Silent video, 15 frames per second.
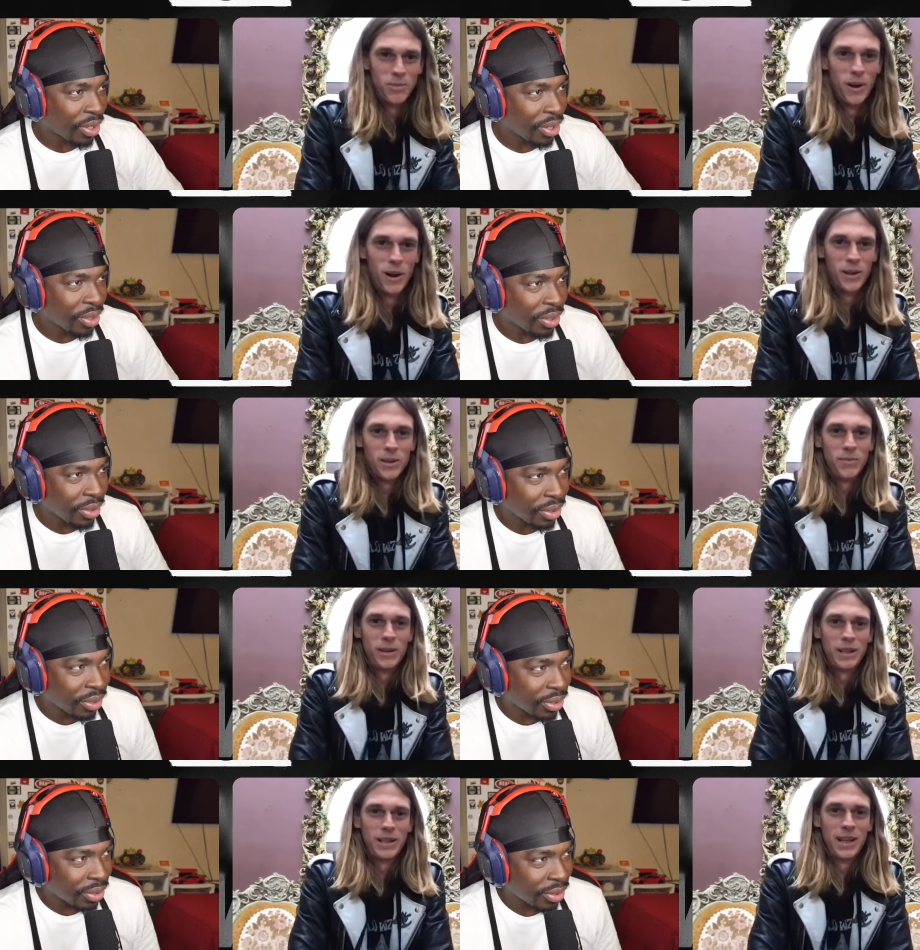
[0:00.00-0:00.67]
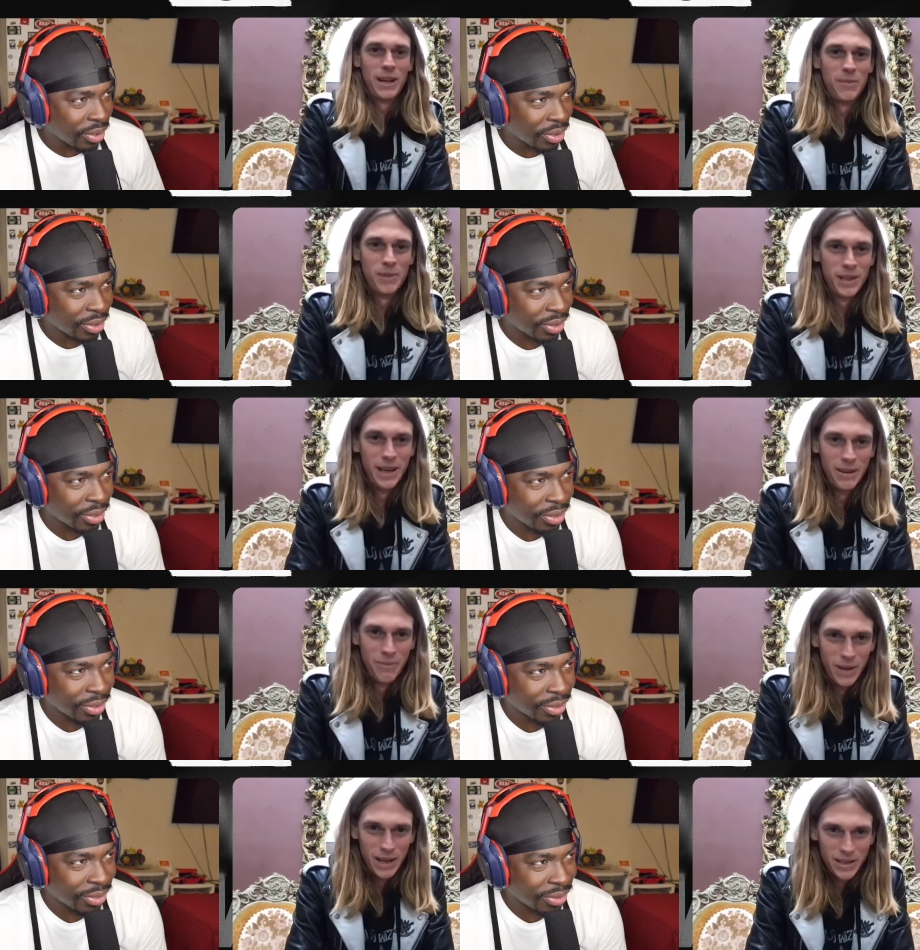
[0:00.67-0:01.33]
Speaker 1: the sponsor me tapes
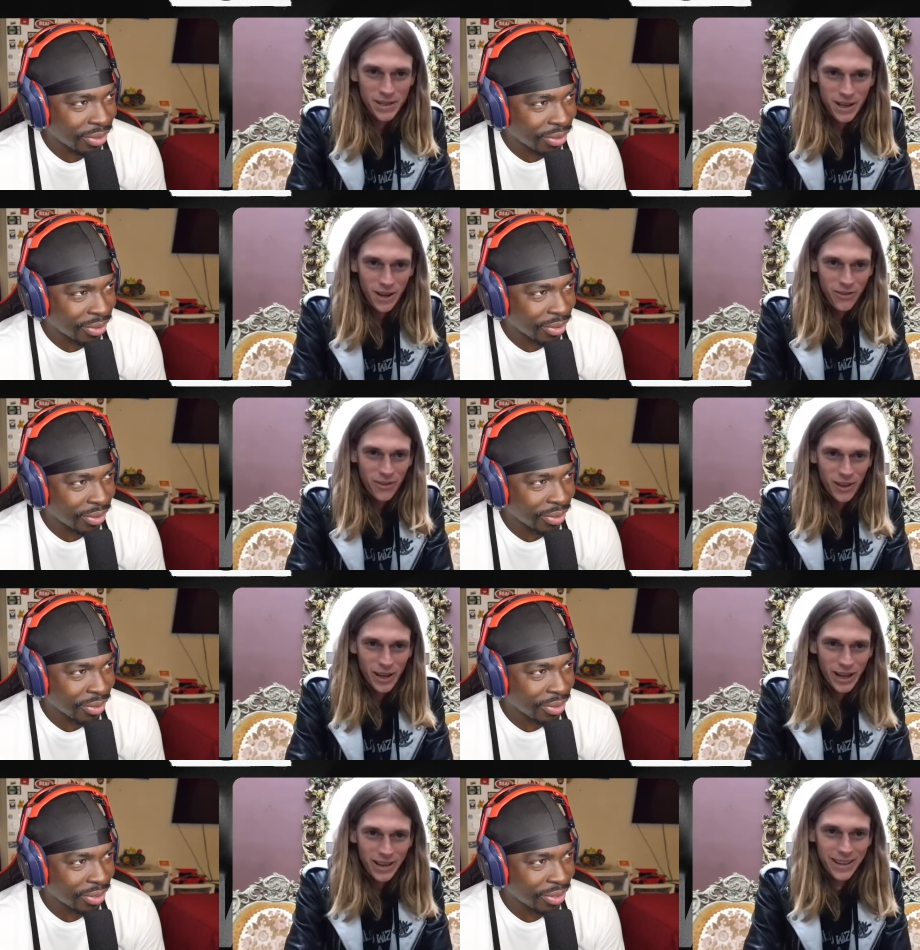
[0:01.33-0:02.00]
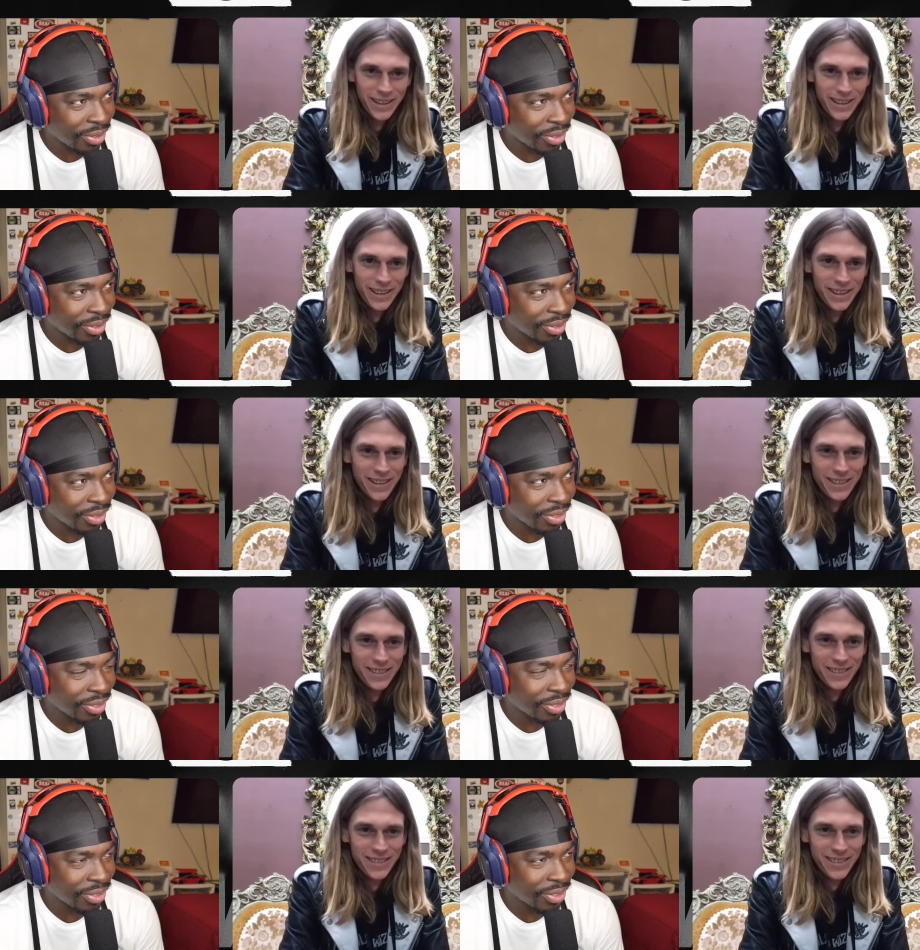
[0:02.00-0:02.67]
like based off like,
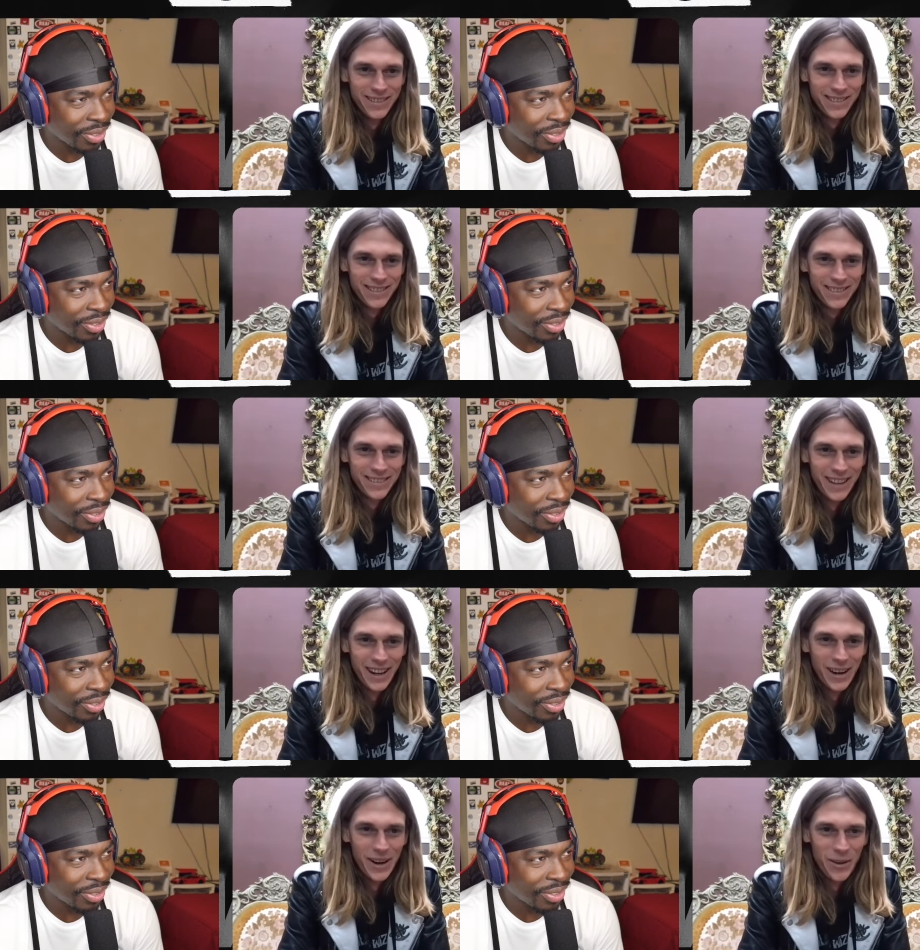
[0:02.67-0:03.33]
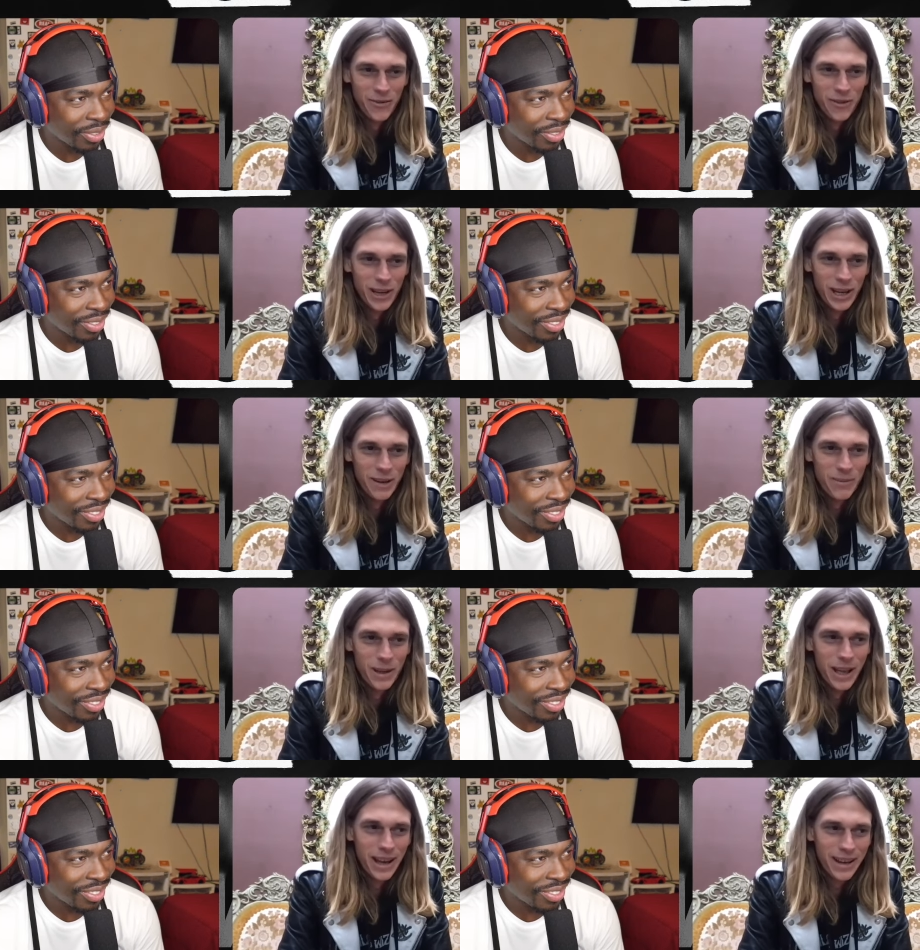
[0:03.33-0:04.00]
I don't know,
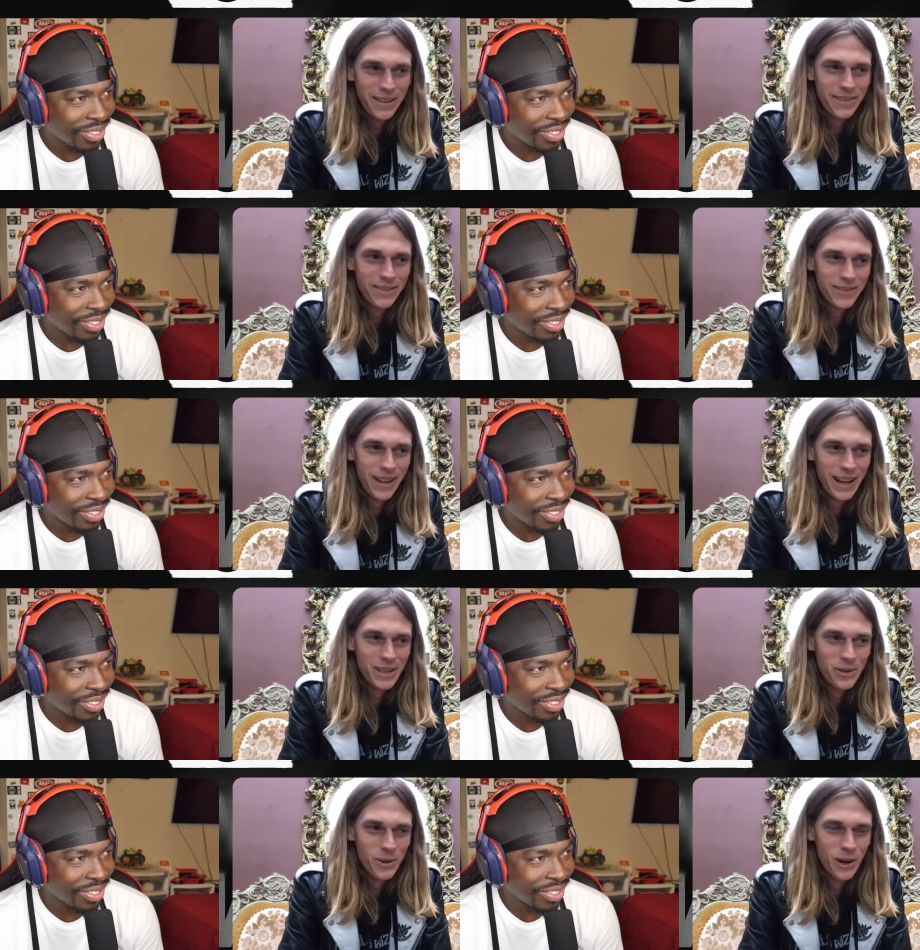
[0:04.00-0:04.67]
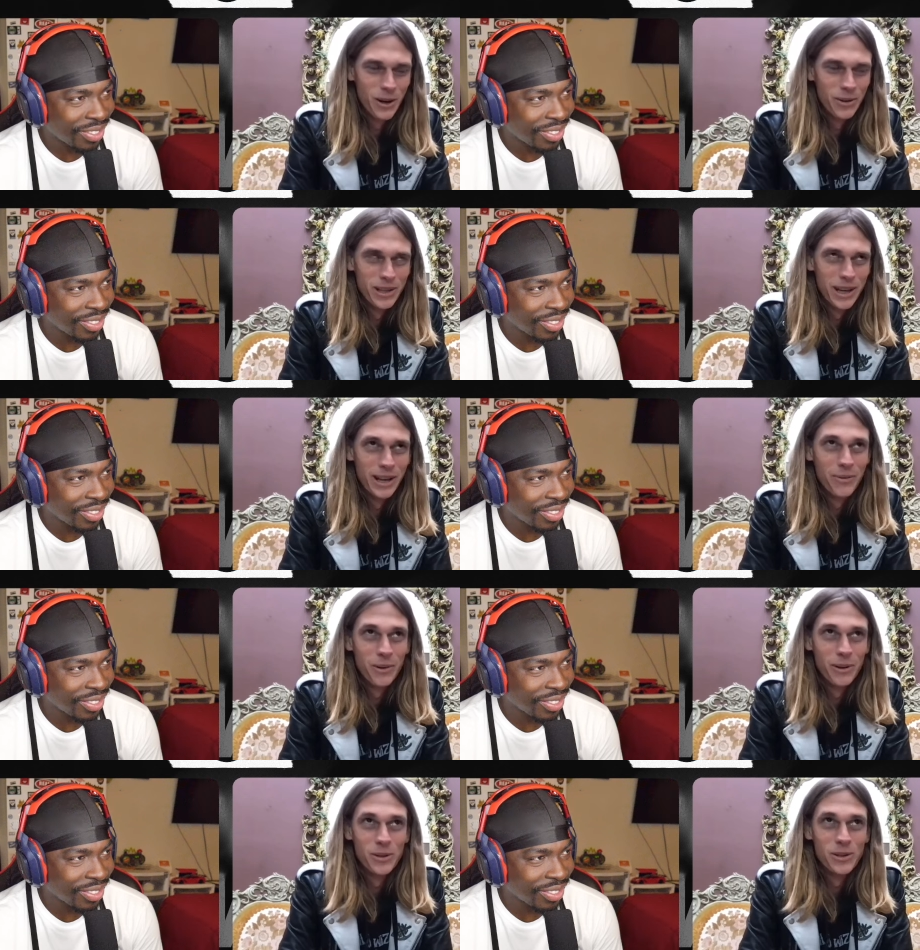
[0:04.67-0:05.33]
Figgy'd be like, I swear it was
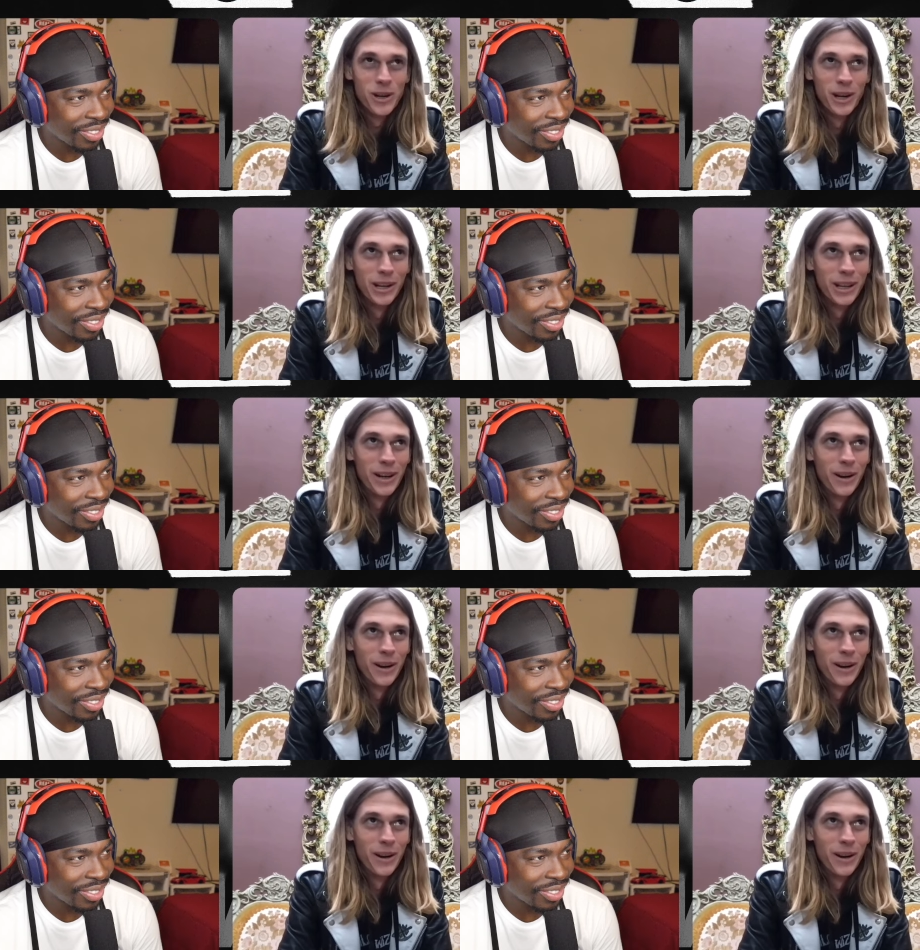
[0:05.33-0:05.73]
like when he was trying to